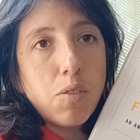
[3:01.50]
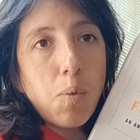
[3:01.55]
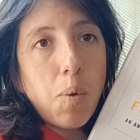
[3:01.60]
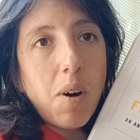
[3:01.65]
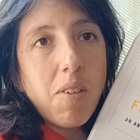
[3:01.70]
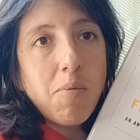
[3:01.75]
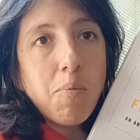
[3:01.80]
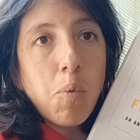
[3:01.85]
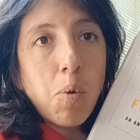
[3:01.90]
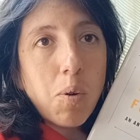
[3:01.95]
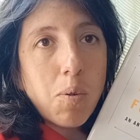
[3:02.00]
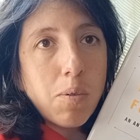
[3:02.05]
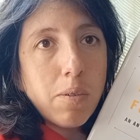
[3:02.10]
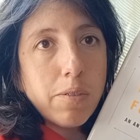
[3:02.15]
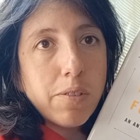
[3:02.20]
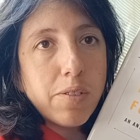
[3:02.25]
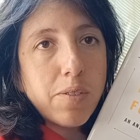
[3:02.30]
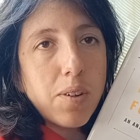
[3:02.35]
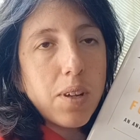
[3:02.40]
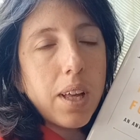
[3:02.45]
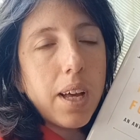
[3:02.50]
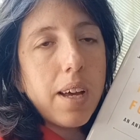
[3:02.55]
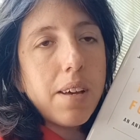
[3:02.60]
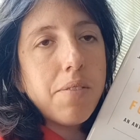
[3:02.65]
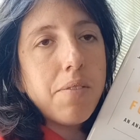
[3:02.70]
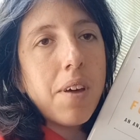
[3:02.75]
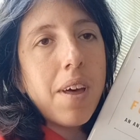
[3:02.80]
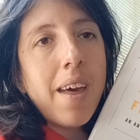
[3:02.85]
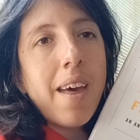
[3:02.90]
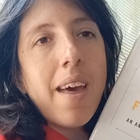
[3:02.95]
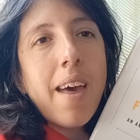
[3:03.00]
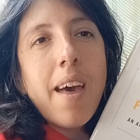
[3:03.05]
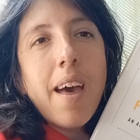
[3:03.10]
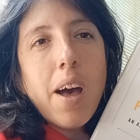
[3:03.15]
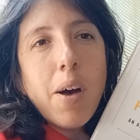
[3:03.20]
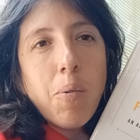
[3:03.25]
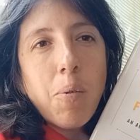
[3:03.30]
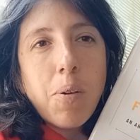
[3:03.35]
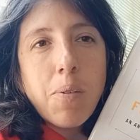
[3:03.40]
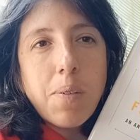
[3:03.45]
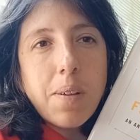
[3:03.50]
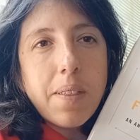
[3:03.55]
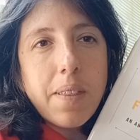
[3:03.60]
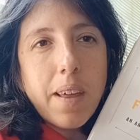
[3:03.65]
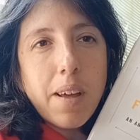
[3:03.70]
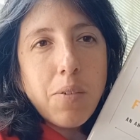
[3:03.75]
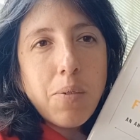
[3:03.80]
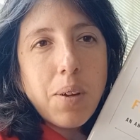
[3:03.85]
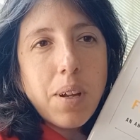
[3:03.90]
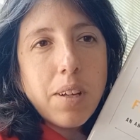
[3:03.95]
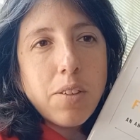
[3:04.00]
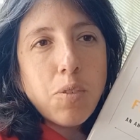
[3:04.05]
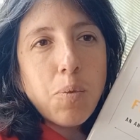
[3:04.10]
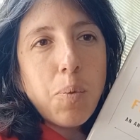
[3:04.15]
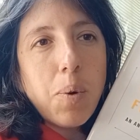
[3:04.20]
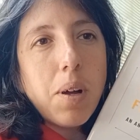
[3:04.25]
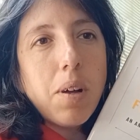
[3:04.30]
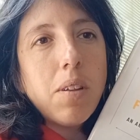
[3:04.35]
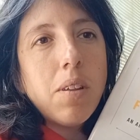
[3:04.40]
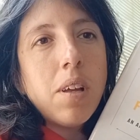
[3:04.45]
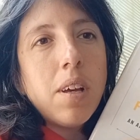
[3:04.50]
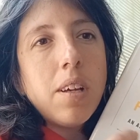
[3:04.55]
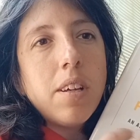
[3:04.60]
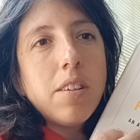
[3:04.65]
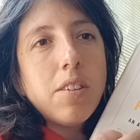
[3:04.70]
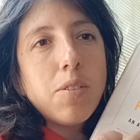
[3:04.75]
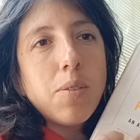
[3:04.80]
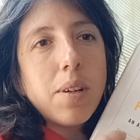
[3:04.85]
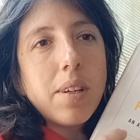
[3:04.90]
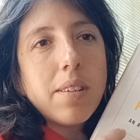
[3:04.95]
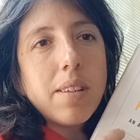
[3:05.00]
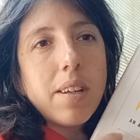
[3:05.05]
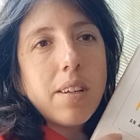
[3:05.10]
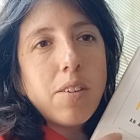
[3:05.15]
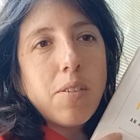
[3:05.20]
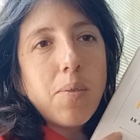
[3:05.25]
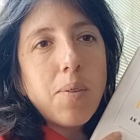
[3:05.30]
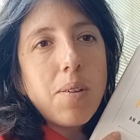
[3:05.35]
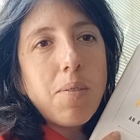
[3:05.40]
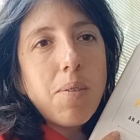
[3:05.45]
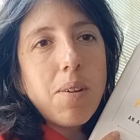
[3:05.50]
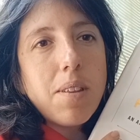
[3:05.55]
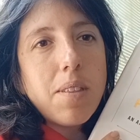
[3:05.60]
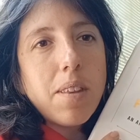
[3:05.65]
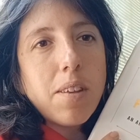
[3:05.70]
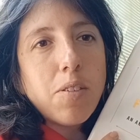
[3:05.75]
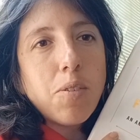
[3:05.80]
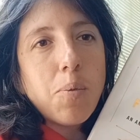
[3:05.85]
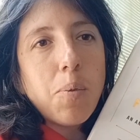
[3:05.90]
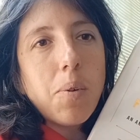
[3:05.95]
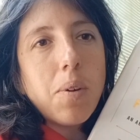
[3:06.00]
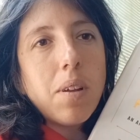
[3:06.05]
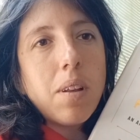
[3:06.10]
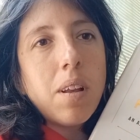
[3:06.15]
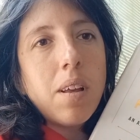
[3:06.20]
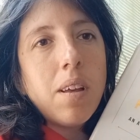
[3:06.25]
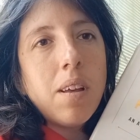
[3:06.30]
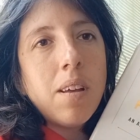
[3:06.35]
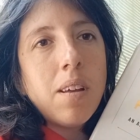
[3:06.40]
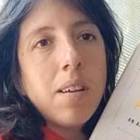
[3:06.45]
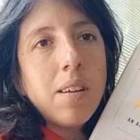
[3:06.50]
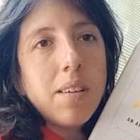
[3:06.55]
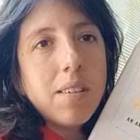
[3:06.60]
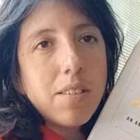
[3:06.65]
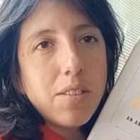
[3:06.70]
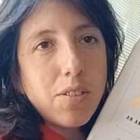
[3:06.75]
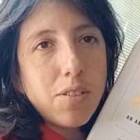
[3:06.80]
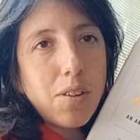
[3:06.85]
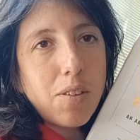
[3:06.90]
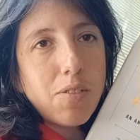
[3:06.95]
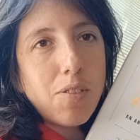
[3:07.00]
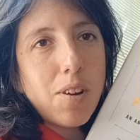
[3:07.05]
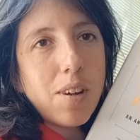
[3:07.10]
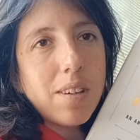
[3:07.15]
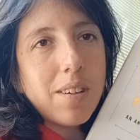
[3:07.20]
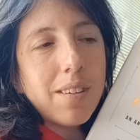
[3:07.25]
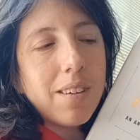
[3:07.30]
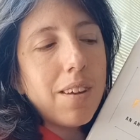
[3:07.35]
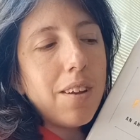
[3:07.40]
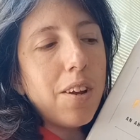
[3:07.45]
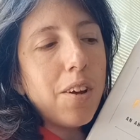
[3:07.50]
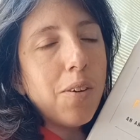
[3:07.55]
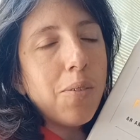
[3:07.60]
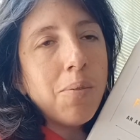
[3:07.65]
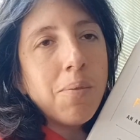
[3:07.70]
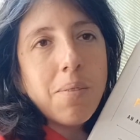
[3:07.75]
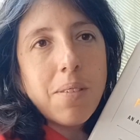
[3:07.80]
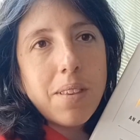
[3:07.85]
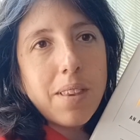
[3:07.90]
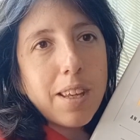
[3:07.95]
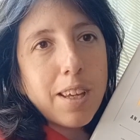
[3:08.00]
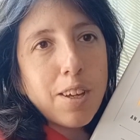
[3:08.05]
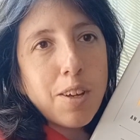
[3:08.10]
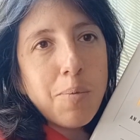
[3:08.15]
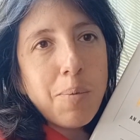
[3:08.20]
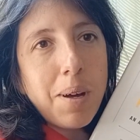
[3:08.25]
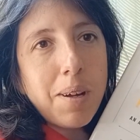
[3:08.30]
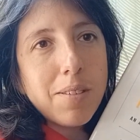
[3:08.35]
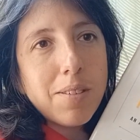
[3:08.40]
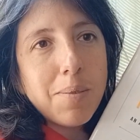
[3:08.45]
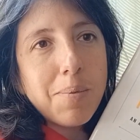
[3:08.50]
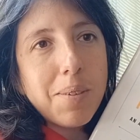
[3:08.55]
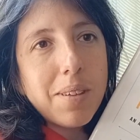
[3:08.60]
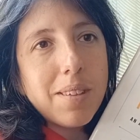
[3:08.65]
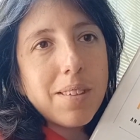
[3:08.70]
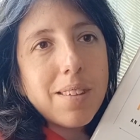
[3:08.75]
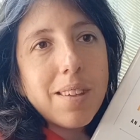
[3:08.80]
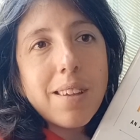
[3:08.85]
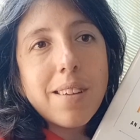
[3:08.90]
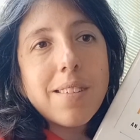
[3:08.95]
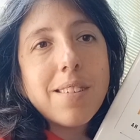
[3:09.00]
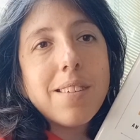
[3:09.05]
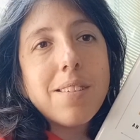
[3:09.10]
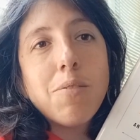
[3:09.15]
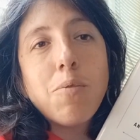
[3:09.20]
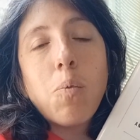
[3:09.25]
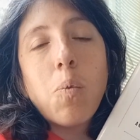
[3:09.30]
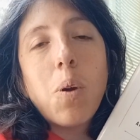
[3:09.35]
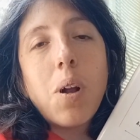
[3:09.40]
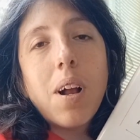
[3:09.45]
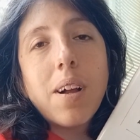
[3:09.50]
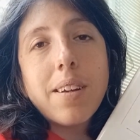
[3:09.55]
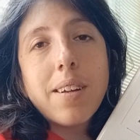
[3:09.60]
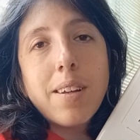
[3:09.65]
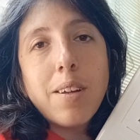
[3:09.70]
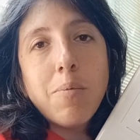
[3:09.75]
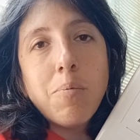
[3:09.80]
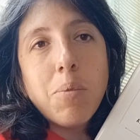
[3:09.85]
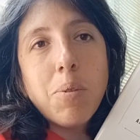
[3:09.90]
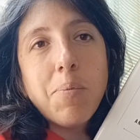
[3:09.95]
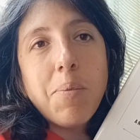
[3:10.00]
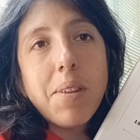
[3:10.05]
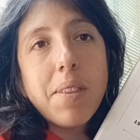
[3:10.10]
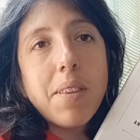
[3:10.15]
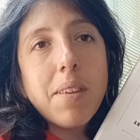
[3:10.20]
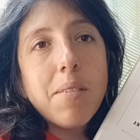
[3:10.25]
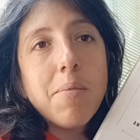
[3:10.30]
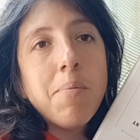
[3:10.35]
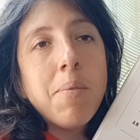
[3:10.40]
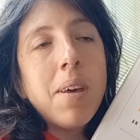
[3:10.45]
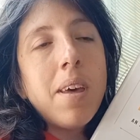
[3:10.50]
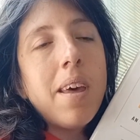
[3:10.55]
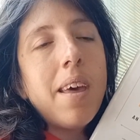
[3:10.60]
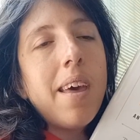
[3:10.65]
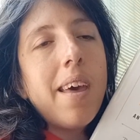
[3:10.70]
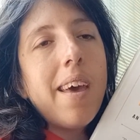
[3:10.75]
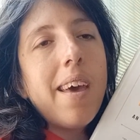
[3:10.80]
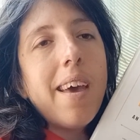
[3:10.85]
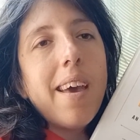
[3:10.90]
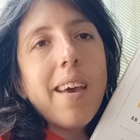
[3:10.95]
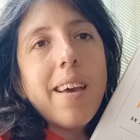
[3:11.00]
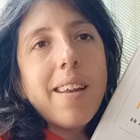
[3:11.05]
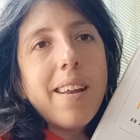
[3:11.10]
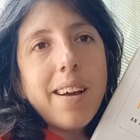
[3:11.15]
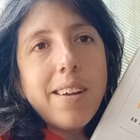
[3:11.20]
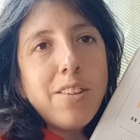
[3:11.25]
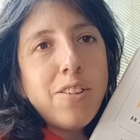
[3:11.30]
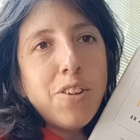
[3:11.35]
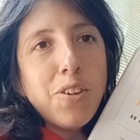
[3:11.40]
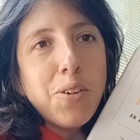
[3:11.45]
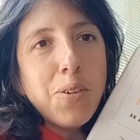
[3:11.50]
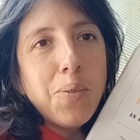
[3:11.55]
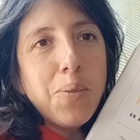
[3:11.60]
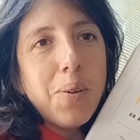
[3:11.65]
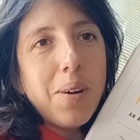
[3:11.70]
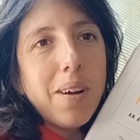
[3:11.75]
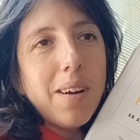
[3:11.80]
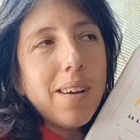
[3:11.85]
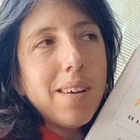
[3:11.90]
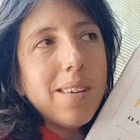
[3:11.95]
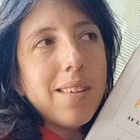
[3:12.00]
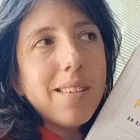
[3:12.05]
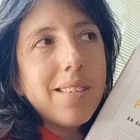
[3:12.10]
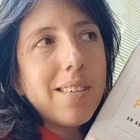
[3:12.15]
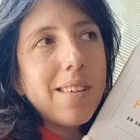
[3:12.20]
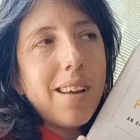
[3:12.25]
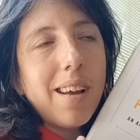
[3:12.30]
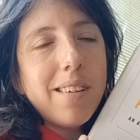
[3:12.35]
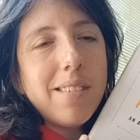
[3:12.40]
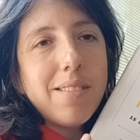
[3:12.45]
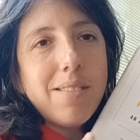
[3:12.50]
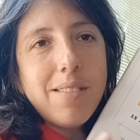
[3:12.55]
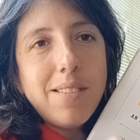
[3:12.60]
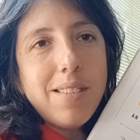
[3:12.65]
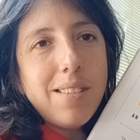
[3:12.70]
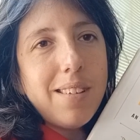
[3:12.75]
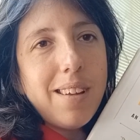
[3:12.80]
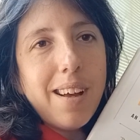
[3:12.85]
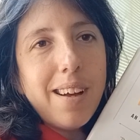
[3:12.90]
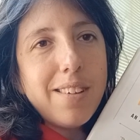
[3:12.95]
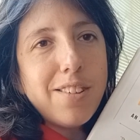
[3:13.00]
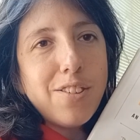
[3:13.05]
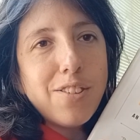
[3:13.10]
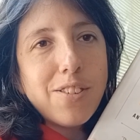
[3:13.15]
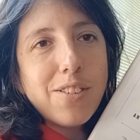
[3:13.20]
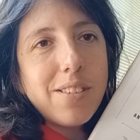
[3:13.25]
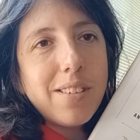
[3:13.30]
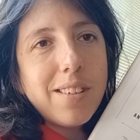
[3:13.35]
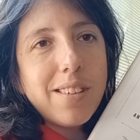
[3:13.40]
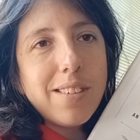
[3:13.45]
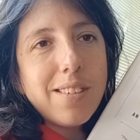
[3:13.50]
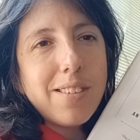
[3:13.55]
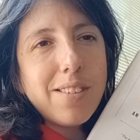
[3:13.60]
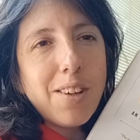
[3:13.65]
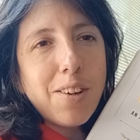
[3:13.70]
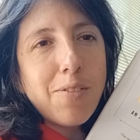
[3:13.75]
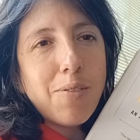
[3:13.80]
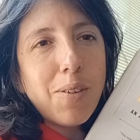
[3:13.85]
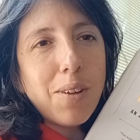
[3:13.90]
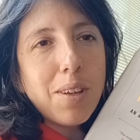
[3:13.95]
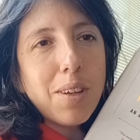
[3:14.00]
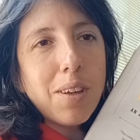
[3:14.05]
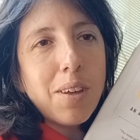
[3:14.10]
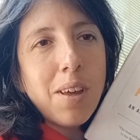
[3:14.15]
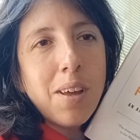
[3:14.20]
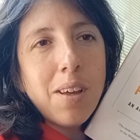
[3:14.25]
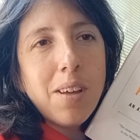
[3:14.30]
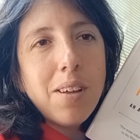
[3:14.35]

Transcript: 12 More Rules for Life, I want to read that one as well. So I decided to reread this one, start trying to, you know, think about some of these things and where I can implement them. And I do. Uh, I, I just, his stuff really